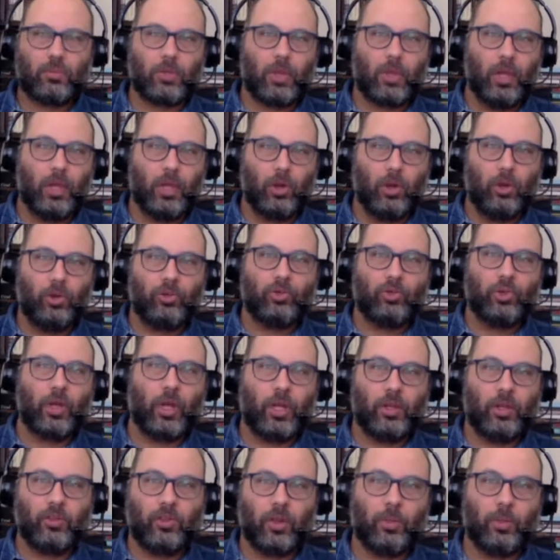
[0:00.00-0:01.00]
and also
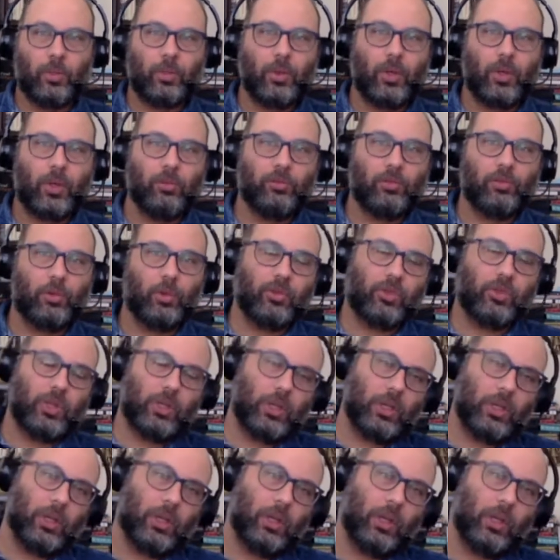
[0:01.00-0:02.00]
ends up
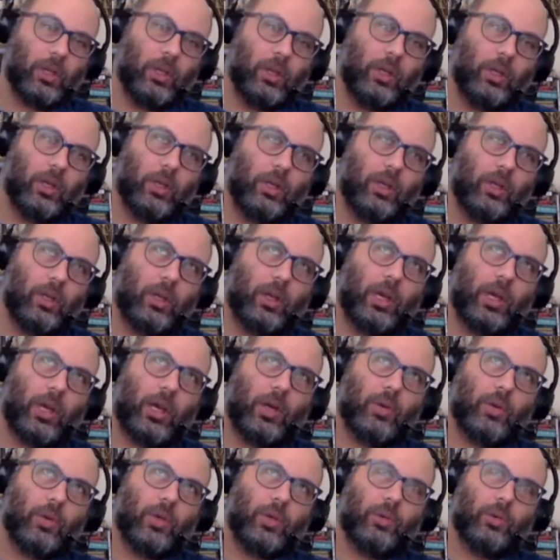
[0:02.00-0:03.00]
influencing
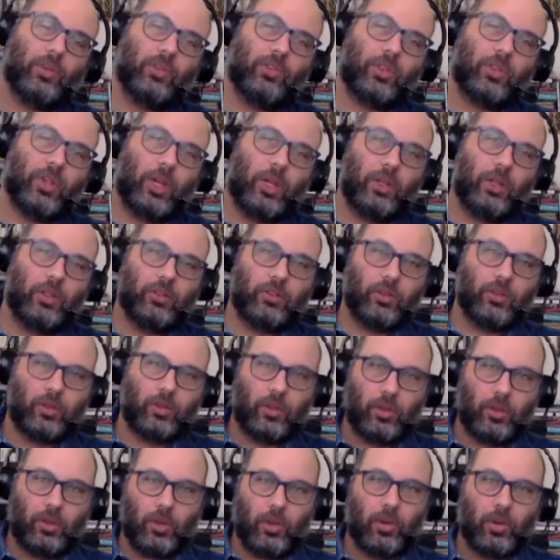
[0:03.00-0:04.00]
how Edward Said
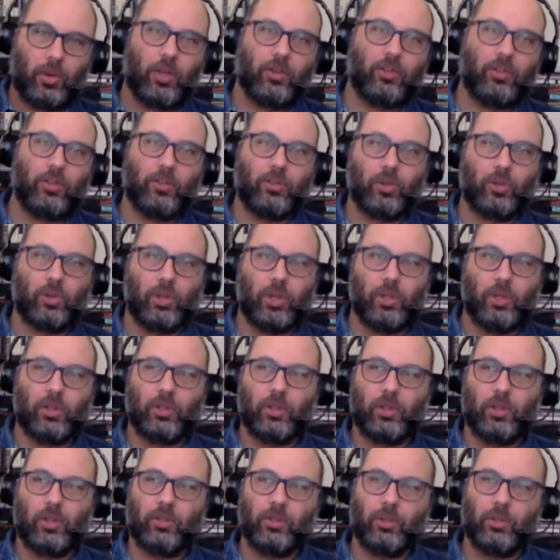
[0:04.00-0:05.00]
theorizes
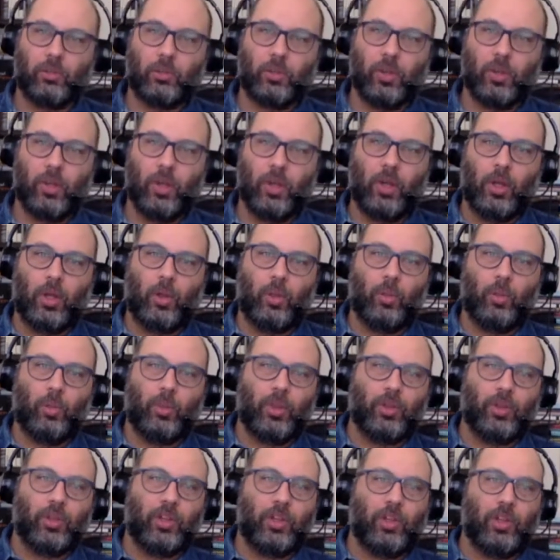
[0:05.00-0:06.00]
Orientalism.
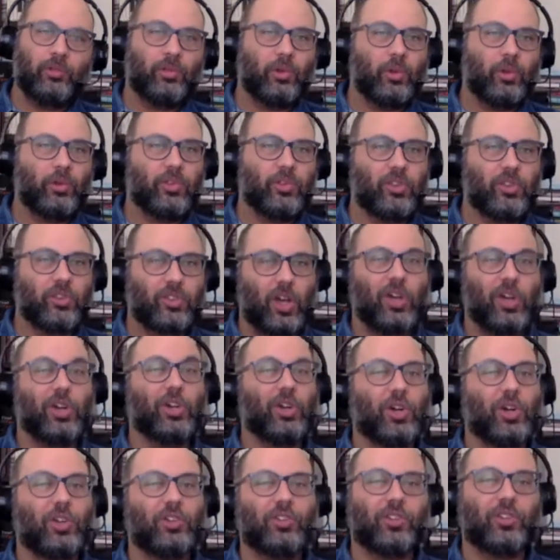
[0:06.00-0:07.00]
But the influence is
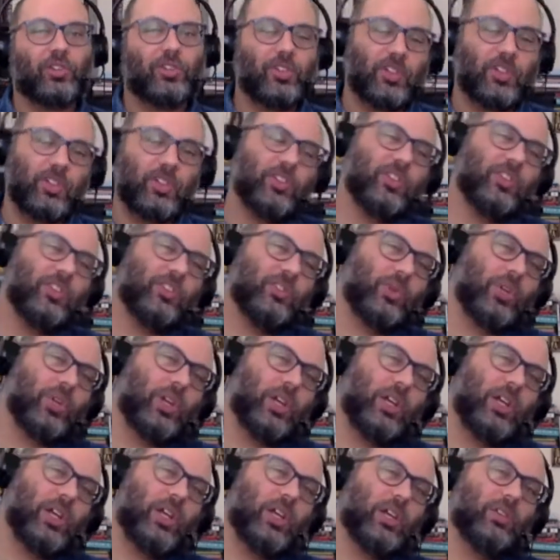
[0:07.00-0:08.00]
unconscious, and this is what
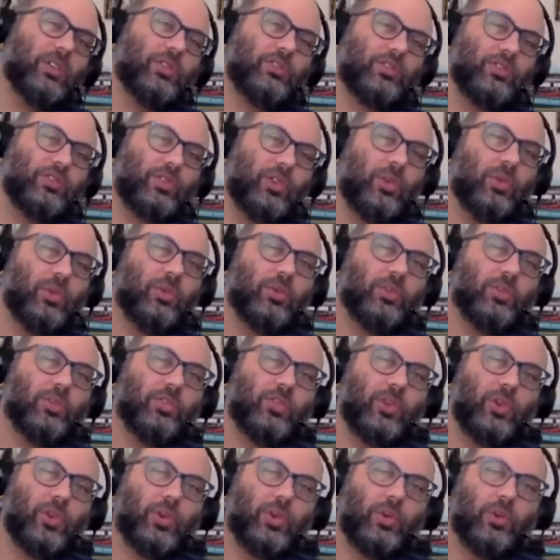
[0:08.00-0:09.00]
I kind of show.
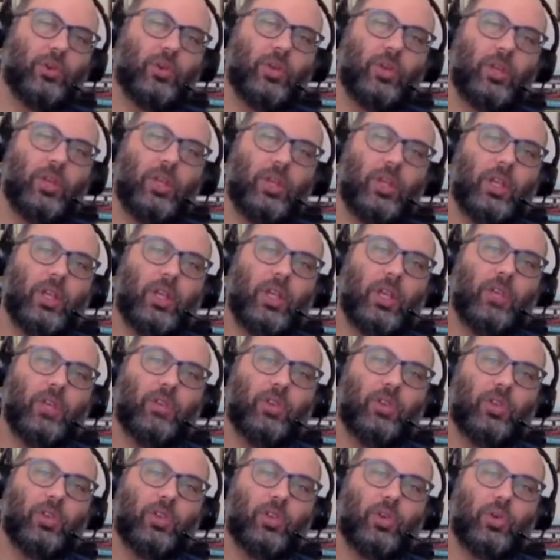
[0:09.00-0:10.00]
So
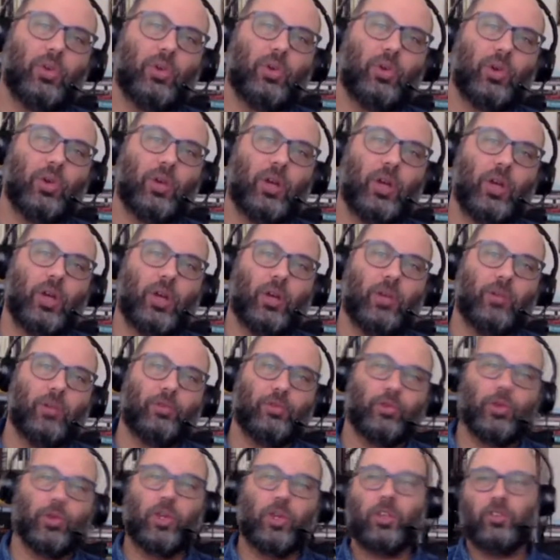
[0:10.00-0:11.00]
even though
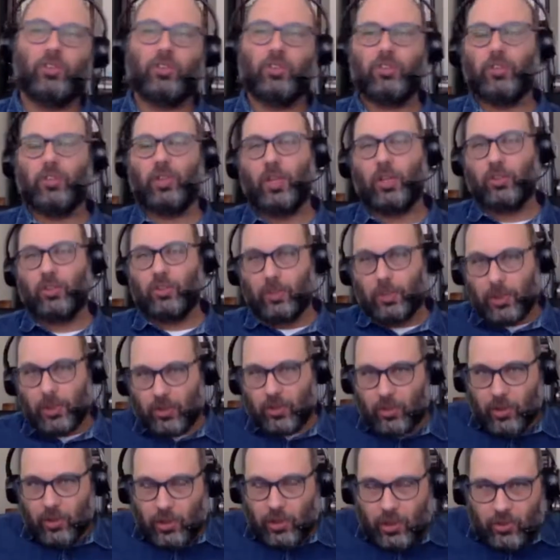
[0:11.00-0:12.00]
Freud is
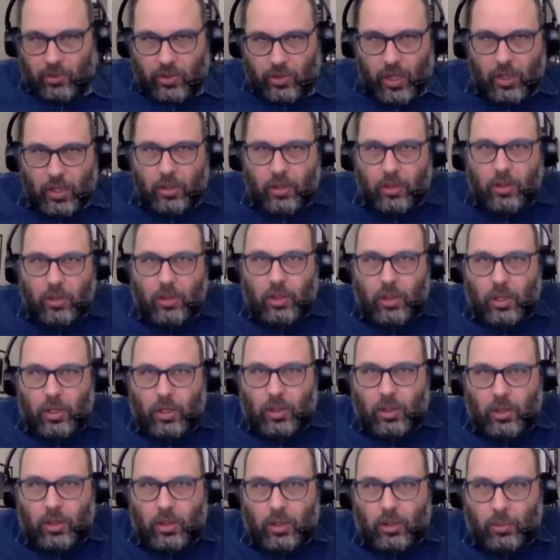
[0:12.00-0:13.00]
explicitly cited
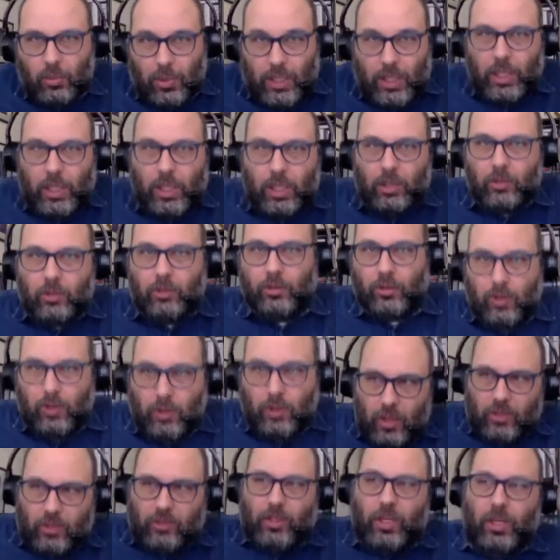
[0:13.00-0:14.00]
in Beginnings,
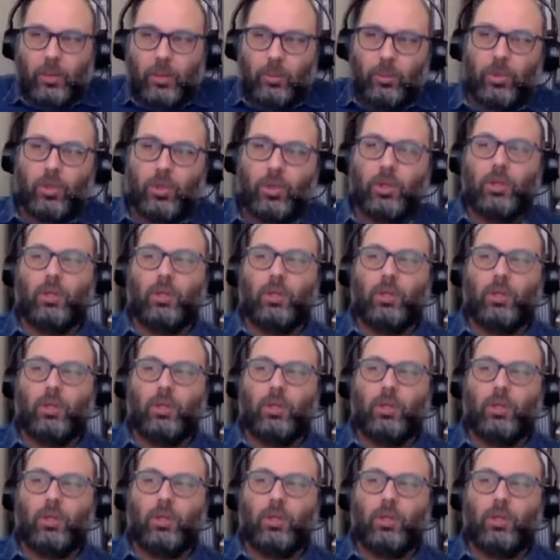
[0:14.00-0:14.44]
that second book,